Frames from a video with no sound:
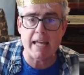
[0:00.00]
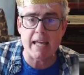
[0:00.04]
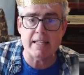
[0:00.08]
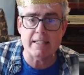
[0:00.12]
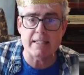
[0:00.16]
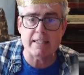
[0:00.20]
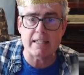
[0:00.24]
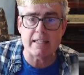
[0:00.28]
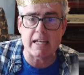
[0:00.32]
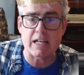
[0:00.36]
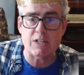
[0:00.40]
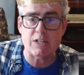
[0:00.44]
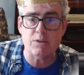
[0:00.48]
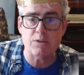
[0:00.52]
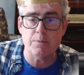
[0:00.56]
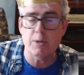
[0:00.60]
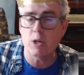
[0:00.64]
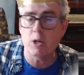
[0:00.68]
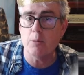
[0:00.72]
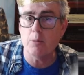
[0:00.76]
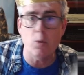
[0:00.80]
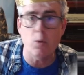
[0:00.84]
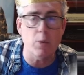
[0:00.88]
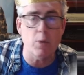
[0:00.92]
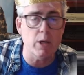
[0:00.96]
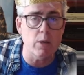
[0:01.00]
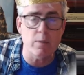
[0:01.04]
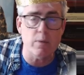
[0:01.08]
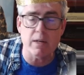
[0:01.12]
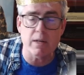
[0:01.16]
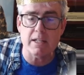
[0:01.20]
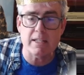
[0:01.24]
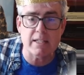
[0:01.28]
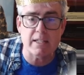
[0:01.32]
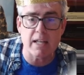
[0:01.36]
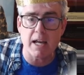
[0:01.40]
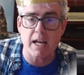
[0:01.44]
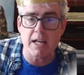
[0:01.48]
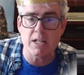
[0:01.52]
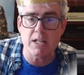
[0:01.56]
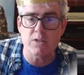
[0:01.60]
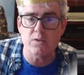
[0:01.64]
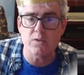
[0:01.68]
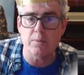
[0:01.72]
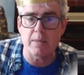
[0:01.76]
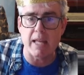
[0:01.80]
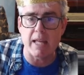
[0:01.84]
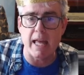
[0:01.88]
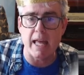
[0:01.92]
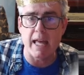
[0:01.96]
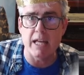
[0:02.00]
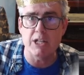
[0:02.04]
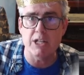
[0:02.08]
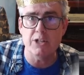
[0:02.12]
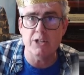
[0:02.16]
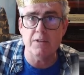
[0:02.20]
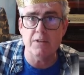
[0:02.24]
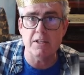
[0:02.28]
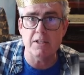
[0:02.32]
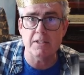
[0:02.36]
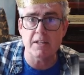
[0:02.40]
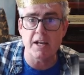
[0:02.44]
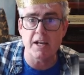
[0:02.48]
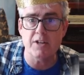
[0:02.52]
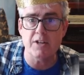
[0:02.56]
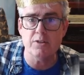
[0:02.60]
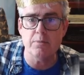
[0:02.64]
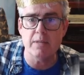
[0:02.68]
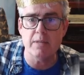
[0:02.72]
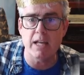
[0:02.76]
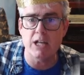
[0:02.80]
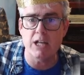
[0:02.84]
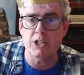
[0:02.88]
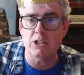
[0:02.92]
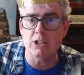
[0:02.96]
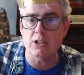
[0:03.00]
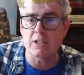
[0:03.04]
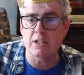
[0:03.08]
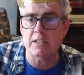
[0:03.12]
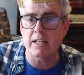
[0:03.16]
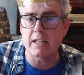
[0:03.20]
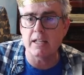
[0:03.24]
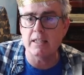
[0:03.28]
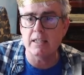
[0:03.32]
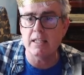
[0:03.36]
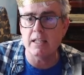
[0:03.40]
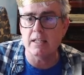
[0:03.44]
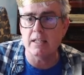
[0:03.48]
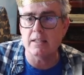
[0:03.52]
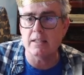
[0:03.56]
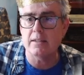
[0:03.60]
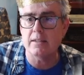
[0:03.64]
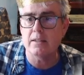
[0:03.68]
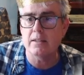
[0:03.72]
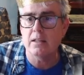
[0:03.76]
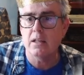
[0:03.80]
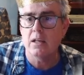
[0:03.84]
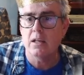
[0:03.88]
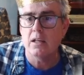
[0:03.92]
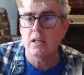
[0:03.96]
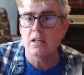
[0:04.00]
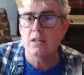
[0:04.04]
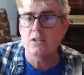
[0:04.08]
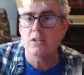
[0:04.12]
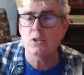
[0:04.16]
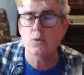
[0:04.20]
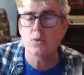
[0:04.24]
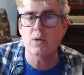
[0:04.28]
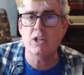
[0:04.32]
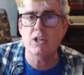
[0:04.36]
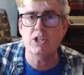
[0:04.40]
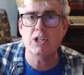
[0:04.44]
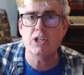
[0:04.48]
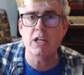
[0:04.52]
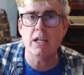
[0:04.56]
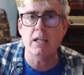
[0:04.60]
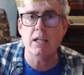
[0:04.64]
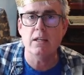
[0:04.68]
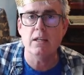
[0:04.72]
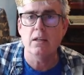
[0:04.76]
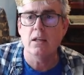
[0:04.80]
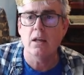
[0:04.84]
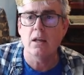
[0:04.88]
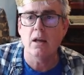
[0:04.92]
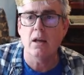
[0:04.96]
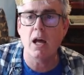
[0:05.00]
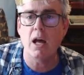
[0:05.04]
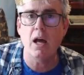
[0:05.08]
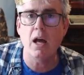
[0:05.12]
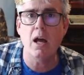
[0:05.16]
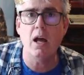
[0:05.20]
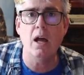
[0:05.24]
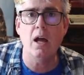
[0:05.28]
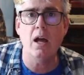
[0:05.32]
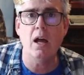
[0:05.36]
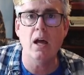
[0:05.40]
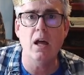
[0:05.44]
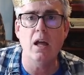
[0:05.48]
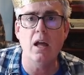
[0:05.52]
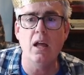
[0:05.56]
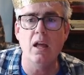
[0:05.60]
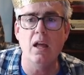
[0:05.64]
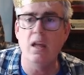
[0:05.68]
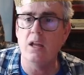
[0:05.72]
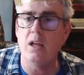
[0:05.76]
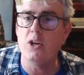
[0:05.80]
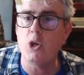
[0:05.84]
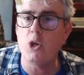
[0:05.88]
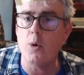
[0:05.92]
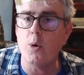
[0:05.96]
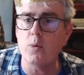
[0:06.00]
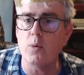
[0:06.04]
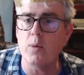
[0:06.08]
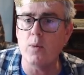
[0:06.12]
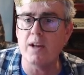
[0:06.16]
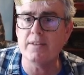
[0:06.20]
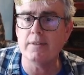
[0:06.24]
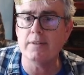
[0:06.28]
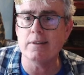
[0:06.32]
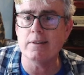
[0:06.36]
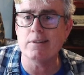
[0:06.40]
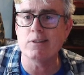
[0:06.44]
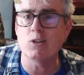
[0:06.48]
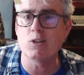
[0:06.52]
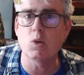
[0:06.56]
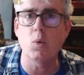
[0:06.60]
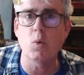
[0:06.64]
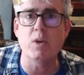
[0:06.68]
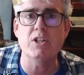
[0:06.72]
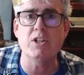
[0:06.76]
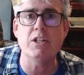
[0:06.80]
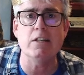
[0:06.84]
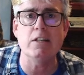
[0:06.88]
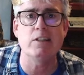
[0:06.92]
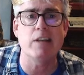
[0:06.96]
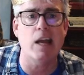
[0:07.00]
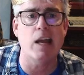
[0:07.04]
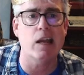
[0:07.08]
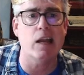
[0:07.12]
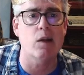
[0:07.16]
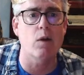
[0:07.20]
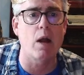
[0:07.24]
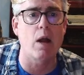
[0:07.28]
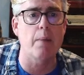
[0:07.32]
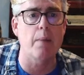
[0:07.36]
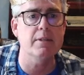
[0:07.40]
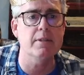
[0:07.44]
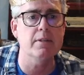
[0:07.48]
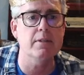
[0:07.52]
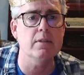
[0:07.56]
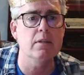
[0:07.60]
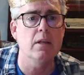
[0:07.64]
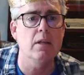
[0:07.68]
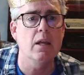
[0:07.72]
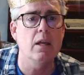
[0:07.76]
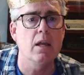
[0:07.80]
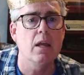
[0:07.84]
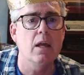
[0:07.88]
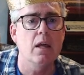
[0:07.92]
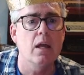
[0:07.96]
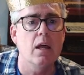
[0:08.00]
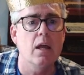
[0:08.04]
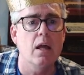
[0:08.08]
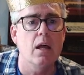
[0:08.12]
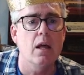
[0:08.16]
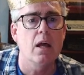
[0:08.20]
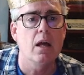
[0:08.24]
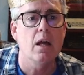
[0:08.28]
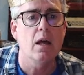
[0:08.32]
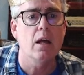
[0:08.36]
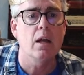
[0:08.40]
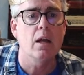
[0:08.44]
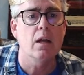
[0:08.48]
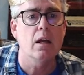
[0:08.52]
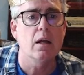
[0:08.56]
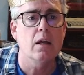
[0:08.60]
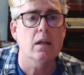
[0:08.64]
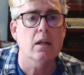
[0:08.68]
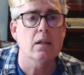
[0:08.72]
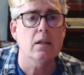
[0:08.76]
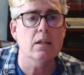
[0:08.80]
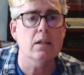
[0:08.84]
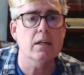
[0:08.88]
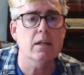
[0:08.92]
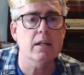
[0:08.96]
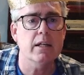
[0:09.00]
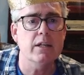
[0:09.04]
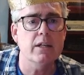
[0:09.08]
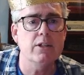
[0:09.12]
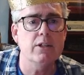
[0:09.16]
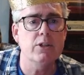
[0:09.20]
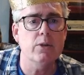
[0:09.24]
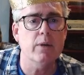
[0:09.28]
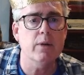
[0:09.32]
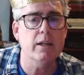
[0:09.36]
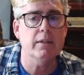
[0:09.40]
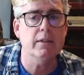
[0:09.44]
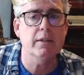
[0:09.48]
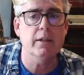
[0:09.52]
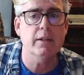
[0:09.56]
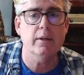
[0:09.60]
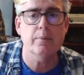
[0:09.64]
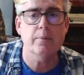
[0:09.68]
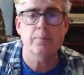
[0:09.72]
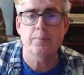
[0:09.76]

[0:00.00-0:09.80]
size from here, but we don't want to size from the edge. If you size from the edge, it looks like this. Squishy. No one wants a squishy Jackie Robinson. Click on undo right there.